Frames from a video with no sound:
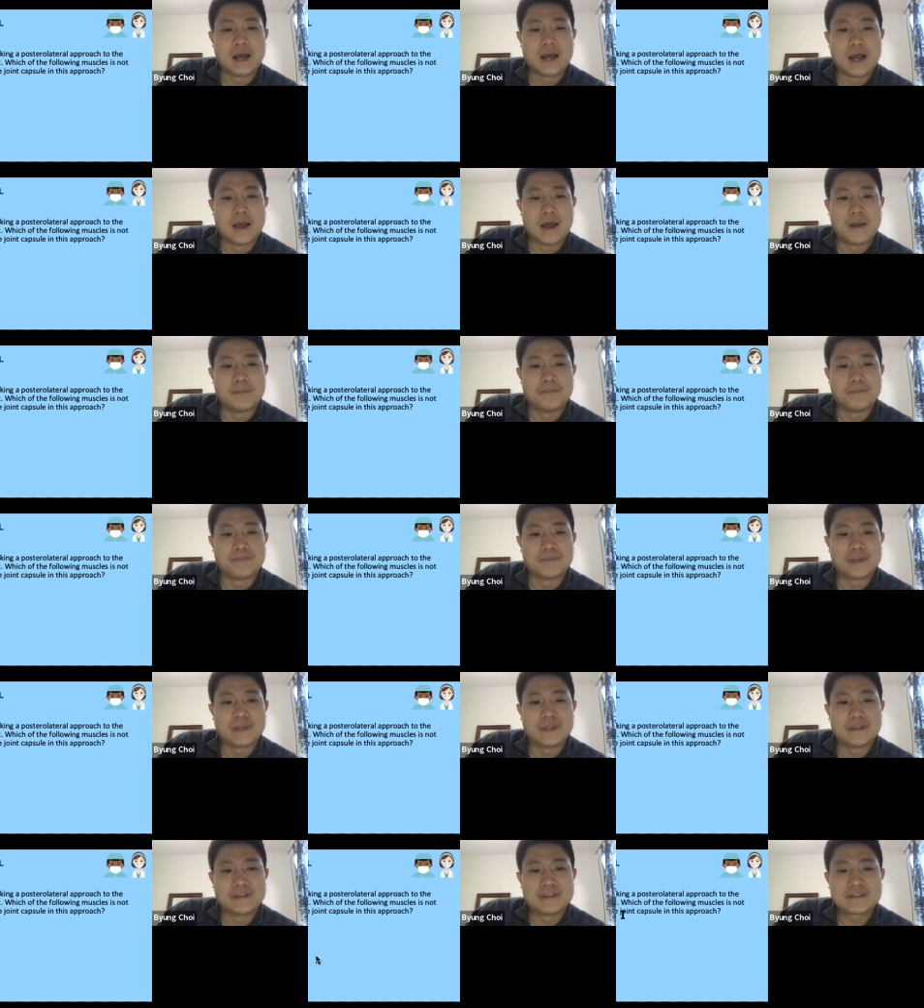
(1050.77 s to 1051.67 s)
In
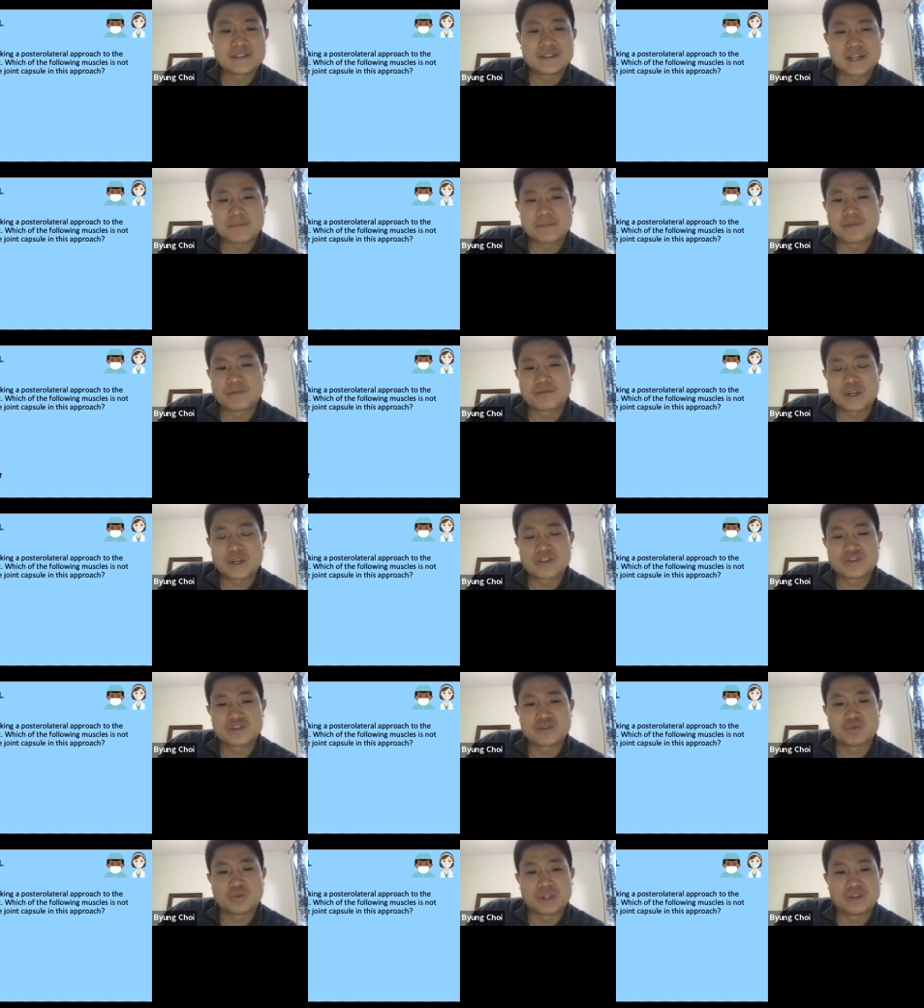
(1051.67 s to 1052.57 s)
this type of
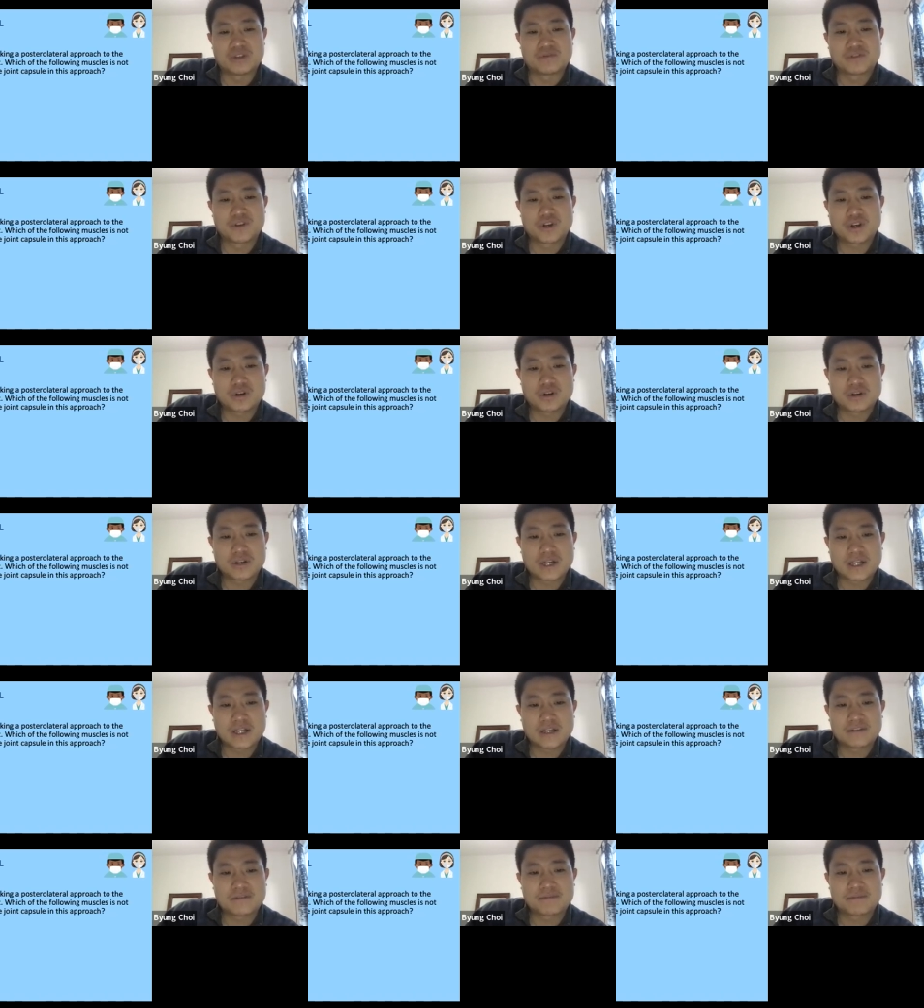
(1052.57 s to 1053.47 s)
question, when you've got
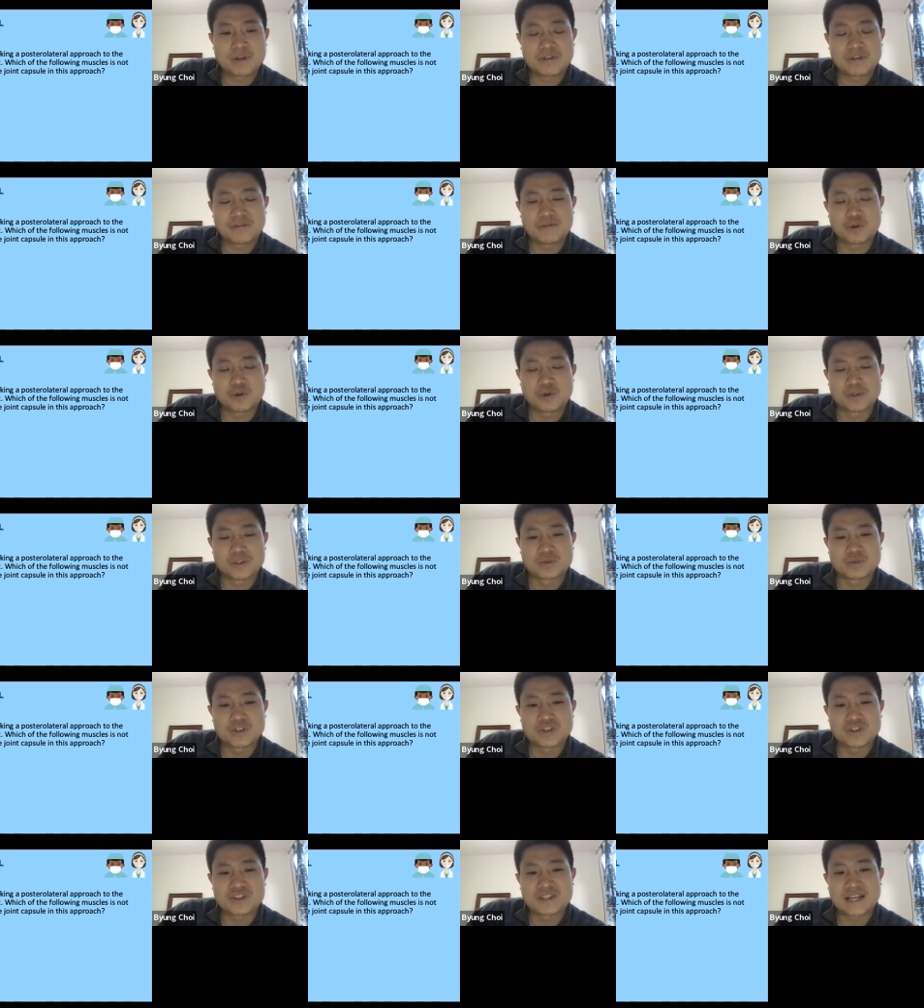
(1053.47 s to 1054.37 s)
kind of piriformis,
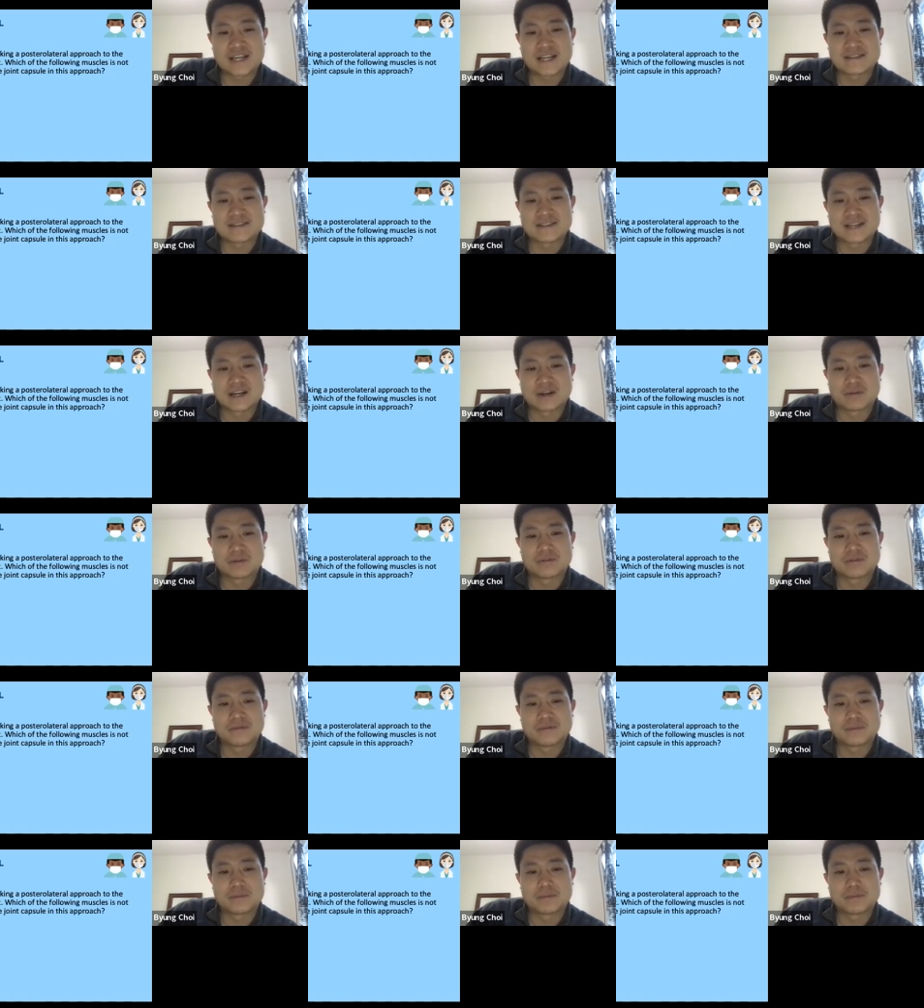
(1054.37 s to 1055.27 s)
which stands out
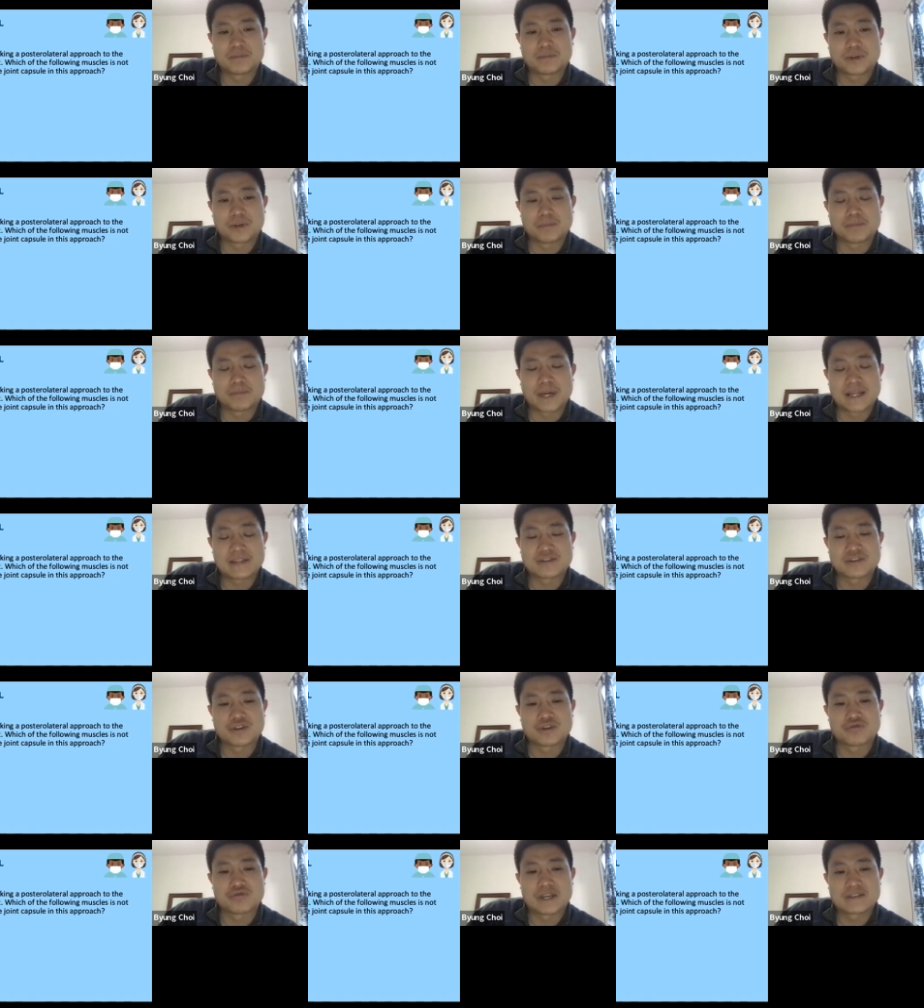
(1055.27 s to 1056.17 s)
compared
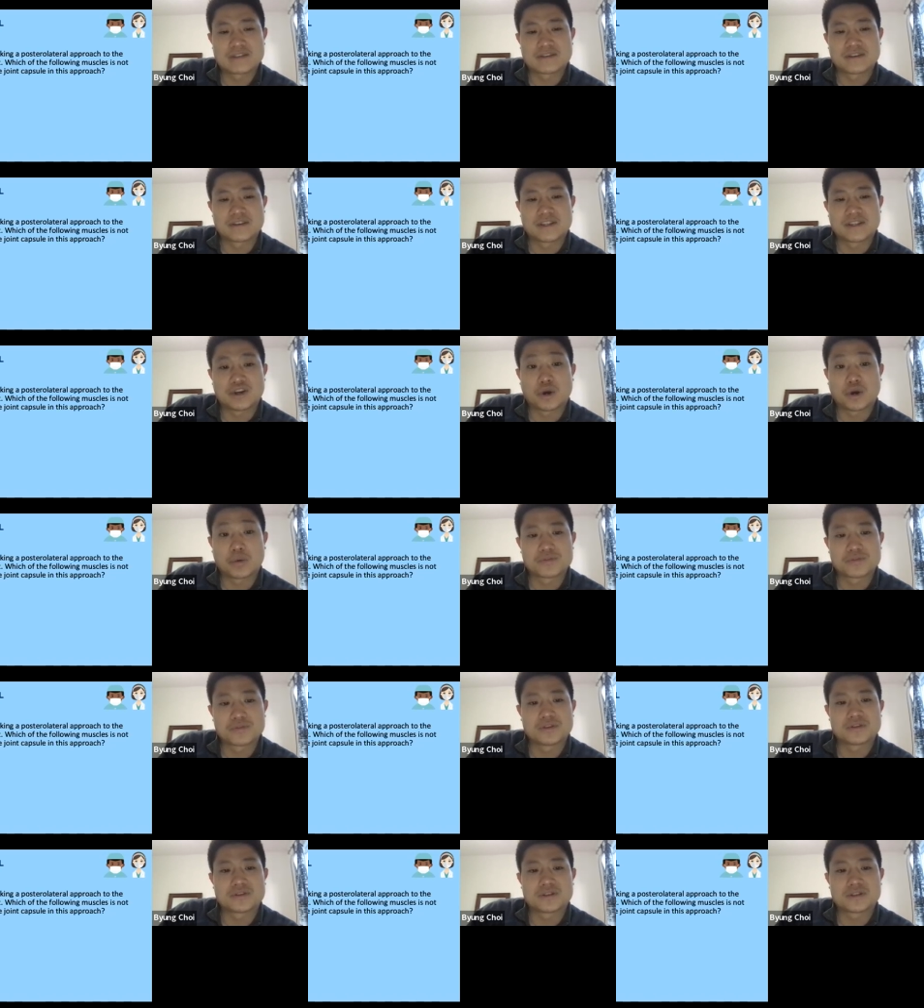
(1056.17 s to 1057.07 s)
to the rest of the
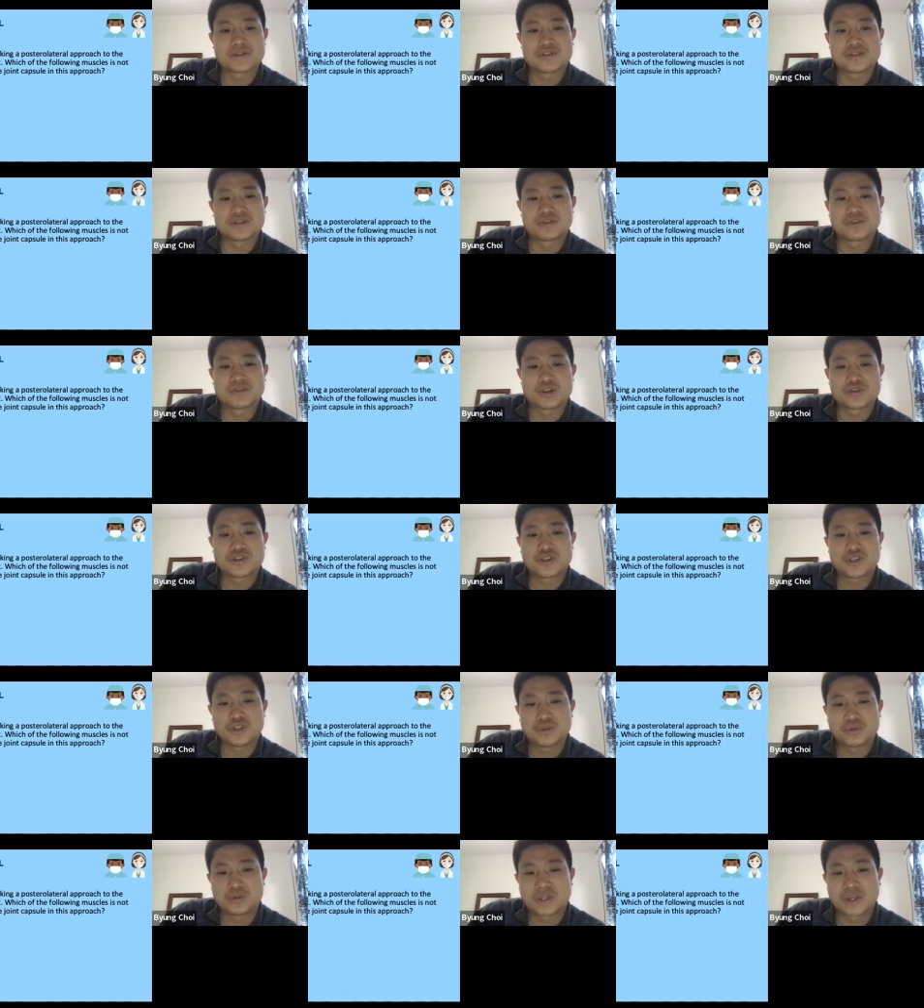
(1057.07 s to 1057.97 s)
options, because you've got
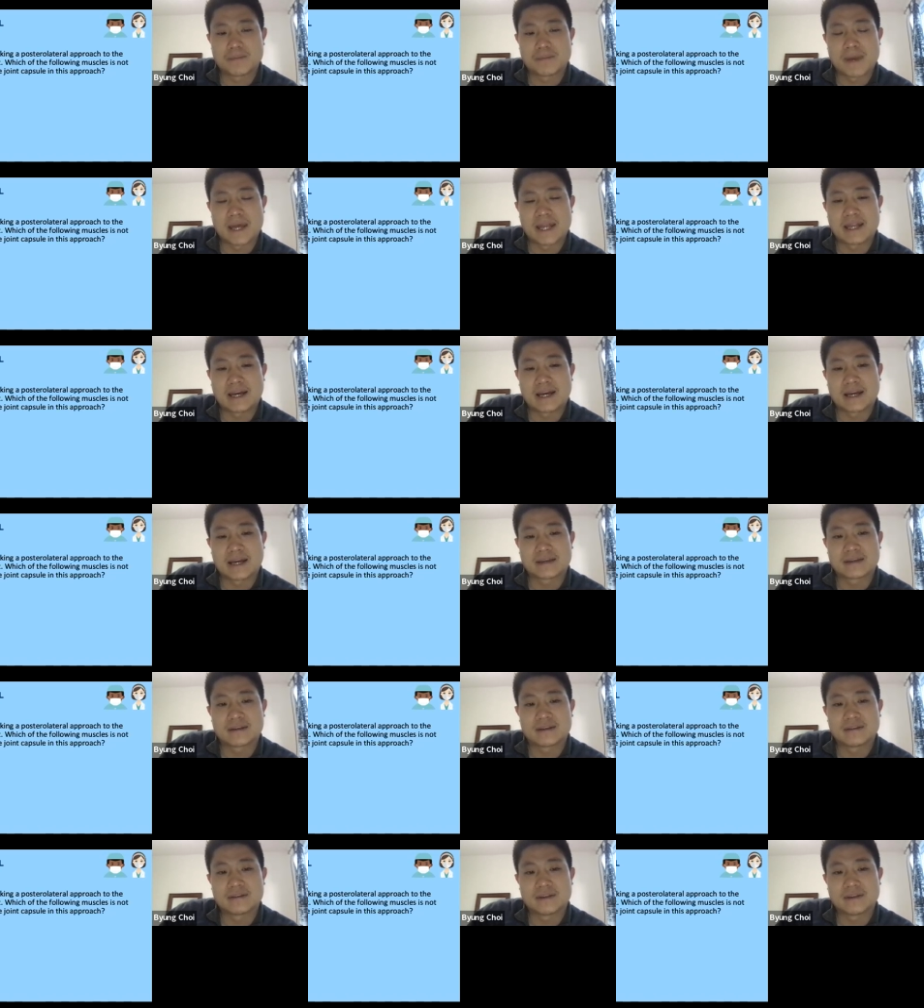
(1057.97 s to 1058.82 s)
2 gemelli